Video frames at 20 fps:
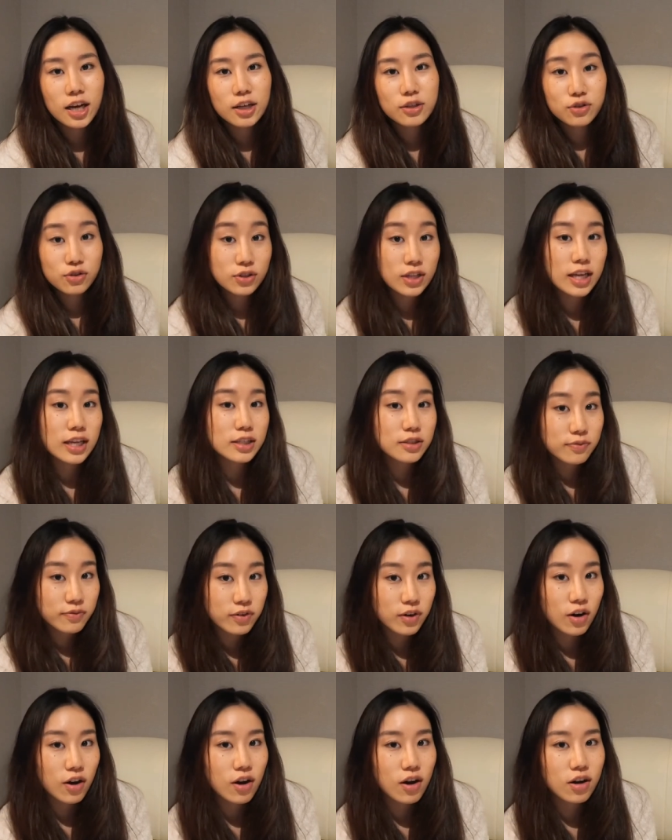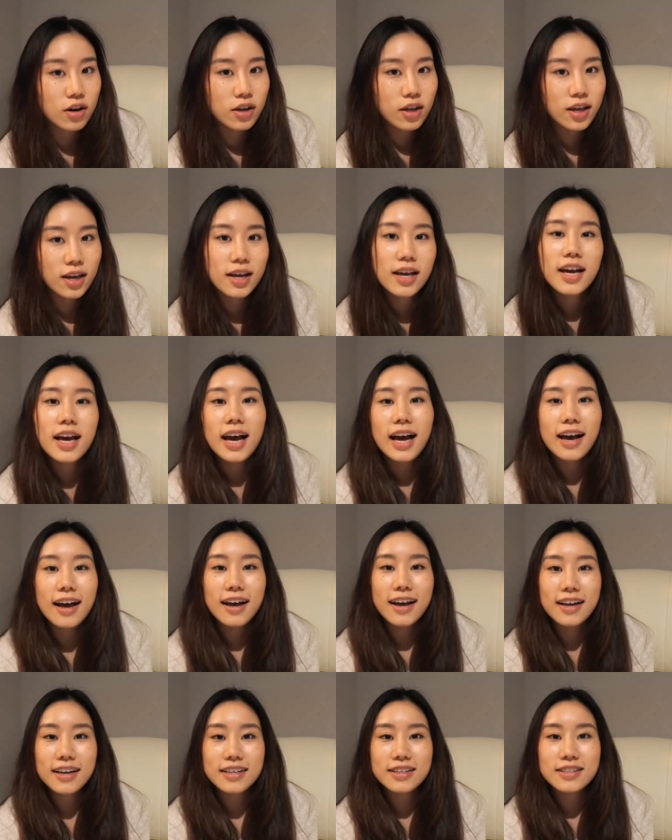today's vlog,
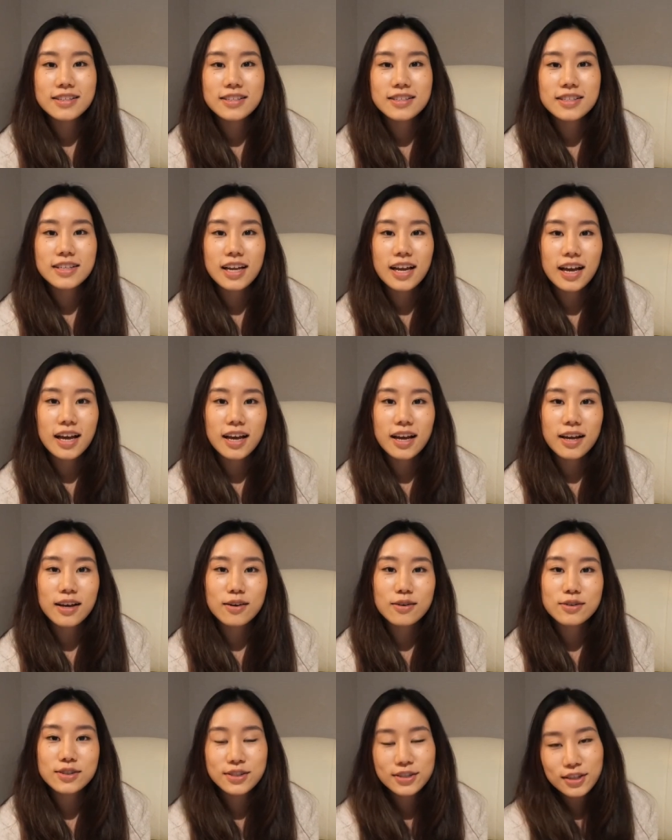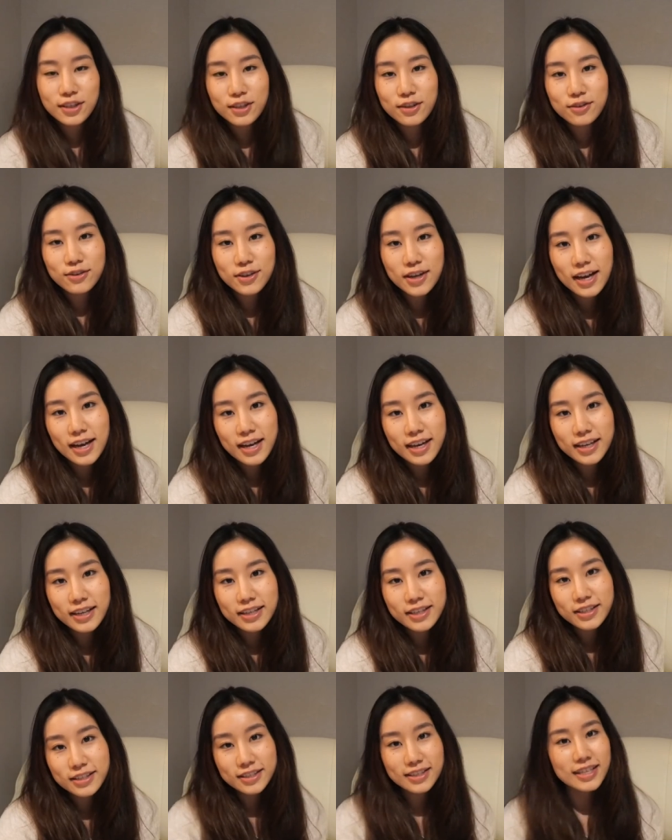and I'll see you
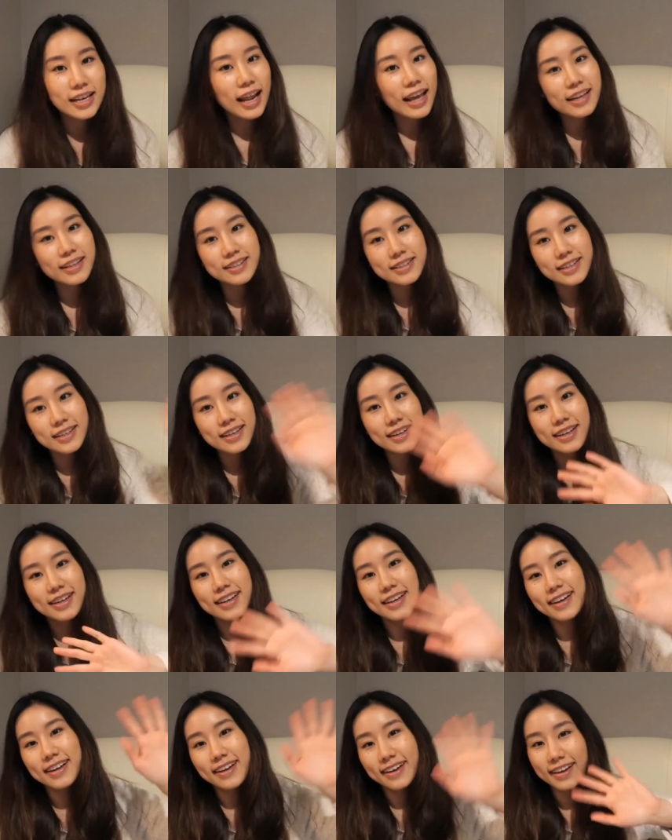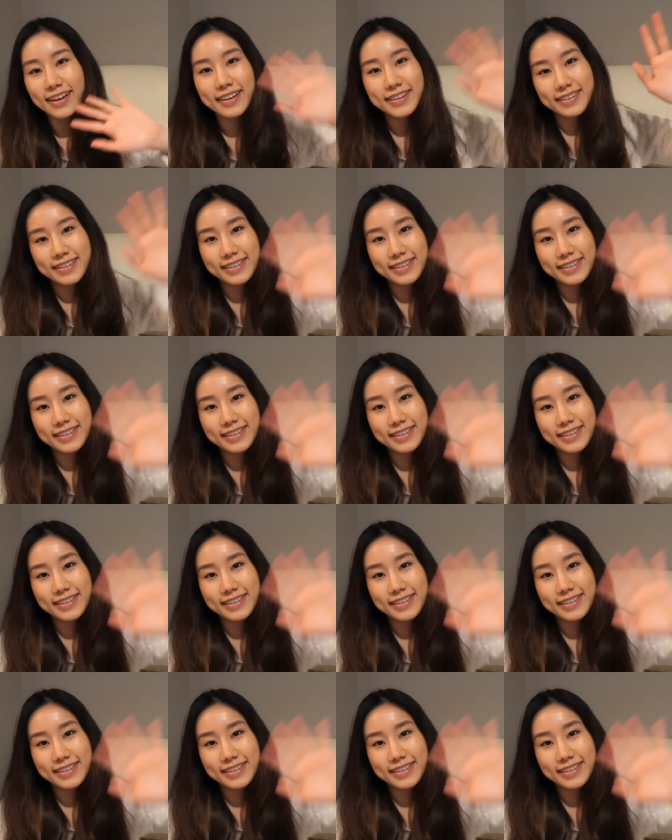guys later.